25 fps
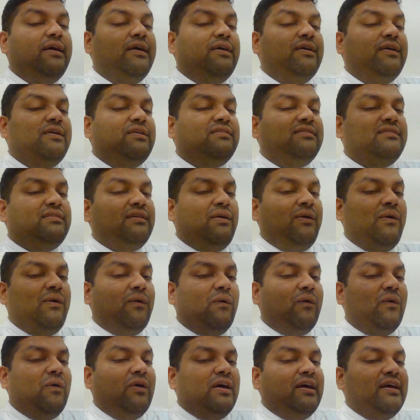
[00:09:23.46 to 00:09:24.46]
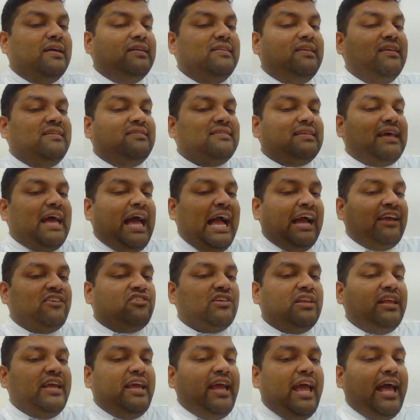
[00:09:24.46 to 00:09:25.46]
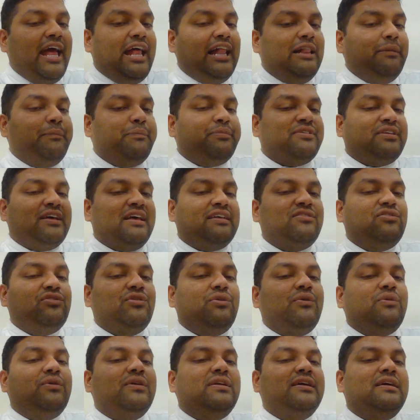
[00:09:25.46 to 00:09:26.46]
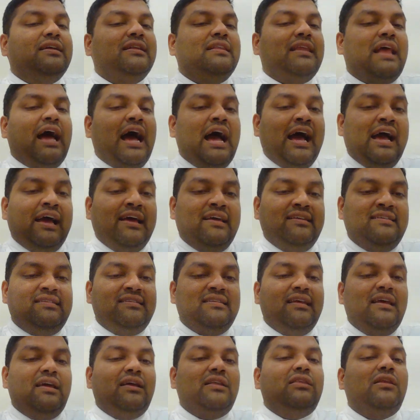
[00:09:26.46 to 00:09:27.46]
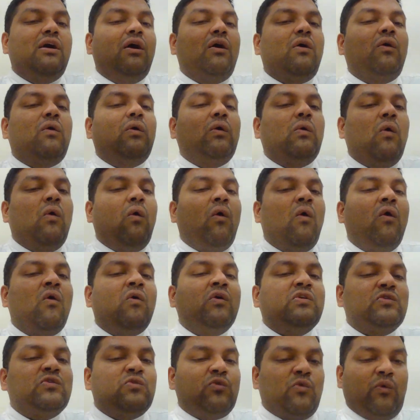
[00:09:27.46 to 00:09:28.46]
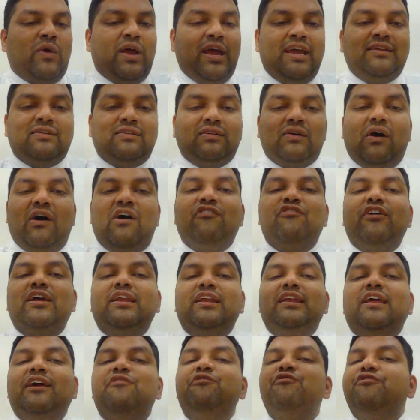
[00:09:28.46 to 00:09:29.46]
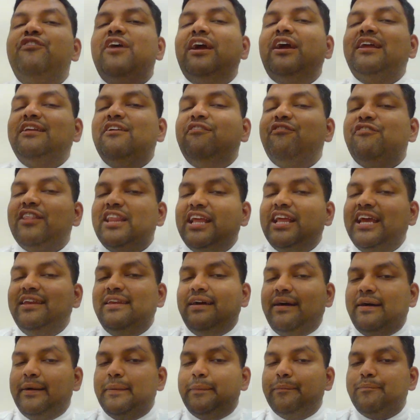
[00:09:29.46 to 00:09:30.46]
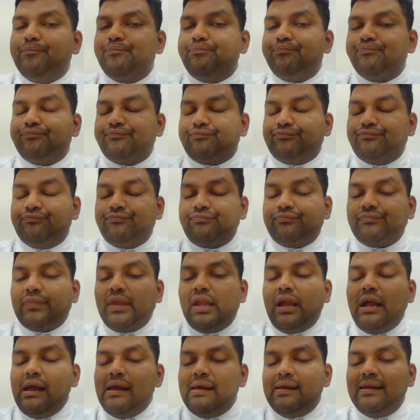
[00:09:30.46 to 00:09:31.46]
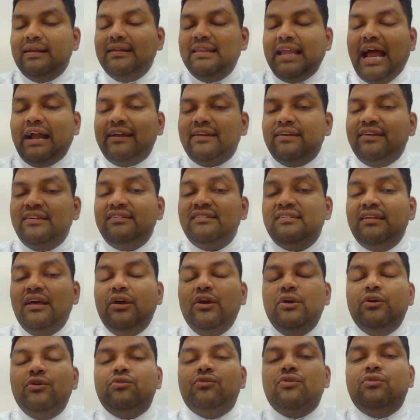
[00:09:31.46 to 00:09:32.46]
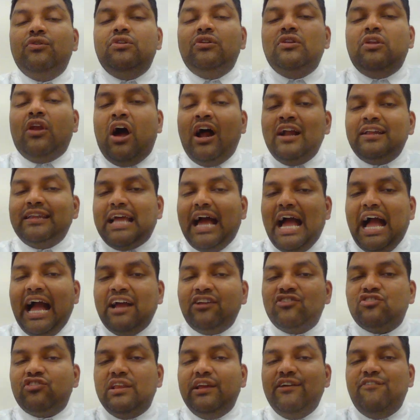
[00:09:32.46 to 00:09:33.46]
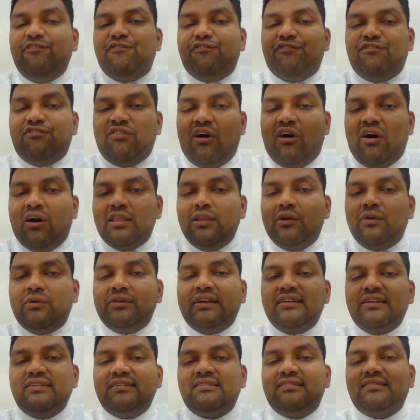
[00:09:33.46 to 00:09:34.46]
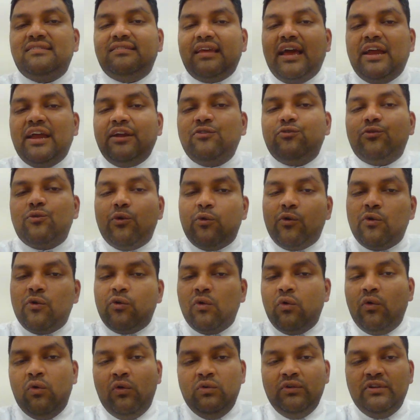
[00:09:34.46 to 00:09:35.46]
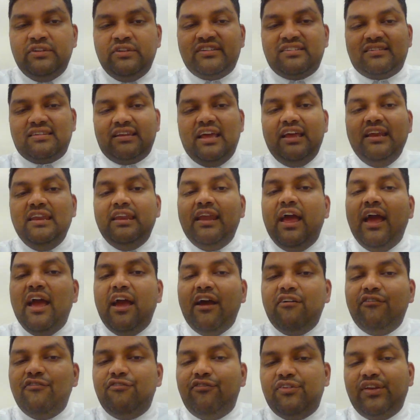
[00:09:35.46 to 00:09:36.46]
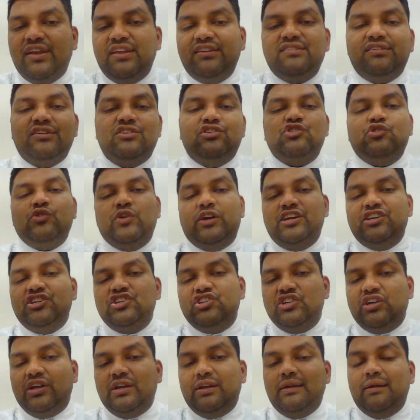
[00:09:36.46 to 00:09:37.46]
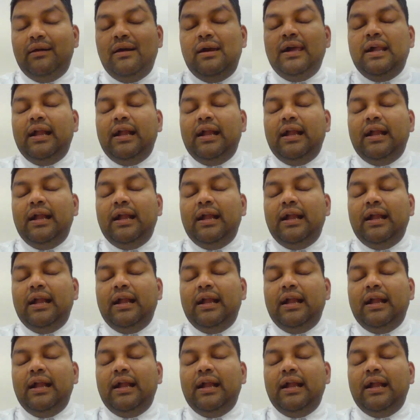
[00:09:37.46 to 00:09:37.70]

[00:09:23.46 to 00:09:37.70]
So, this actually helps us to realize the core trait of an effective leader. That is, to not actually follow the set rules in every situation.